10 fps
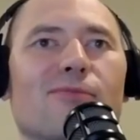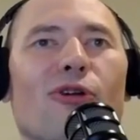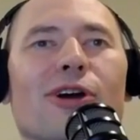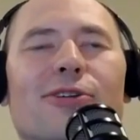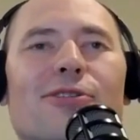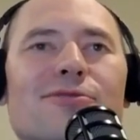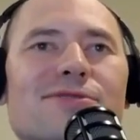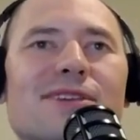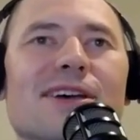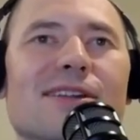
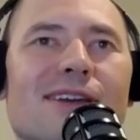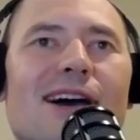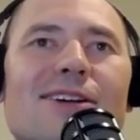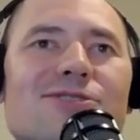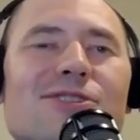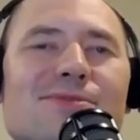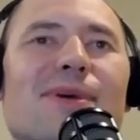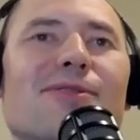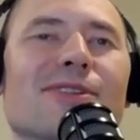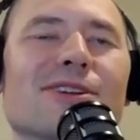pointers and gotchas
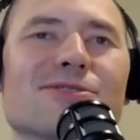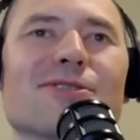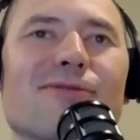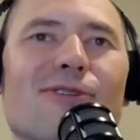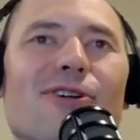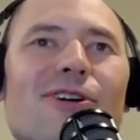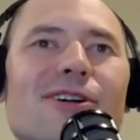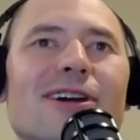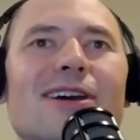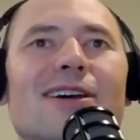maybe they should
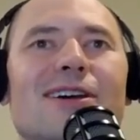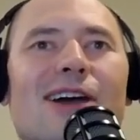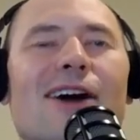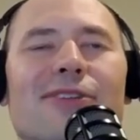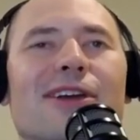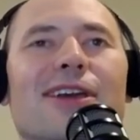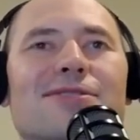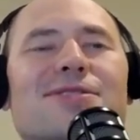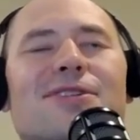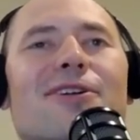avoid, how they
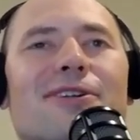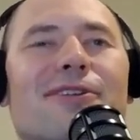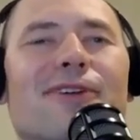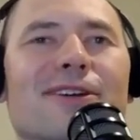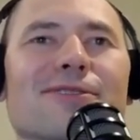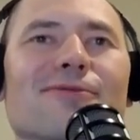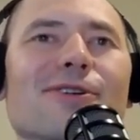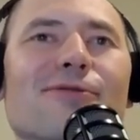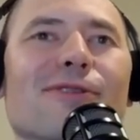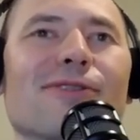get started
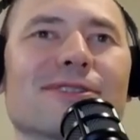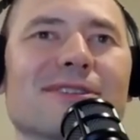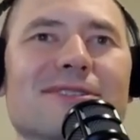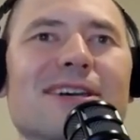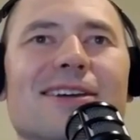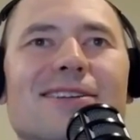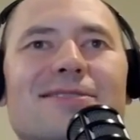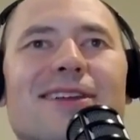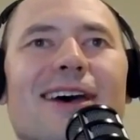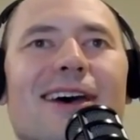effectively with it to take it
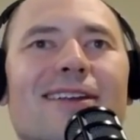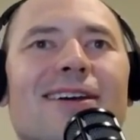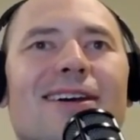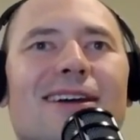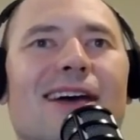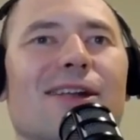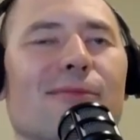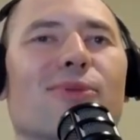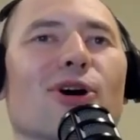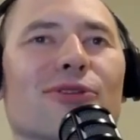to that kind
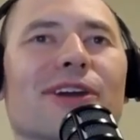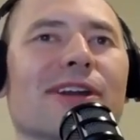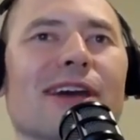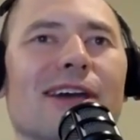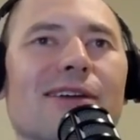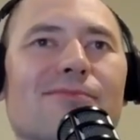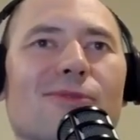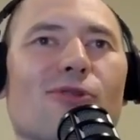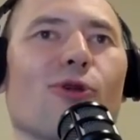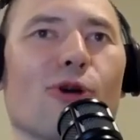of building a
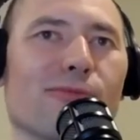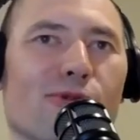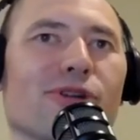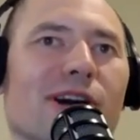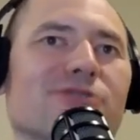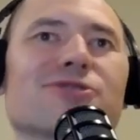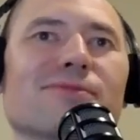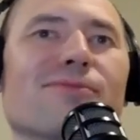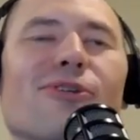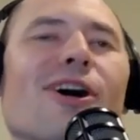quote
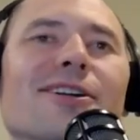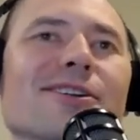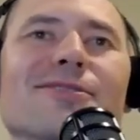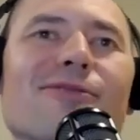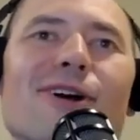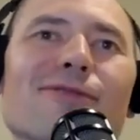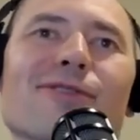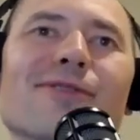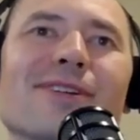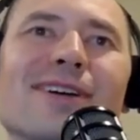production product
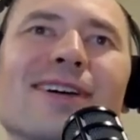level?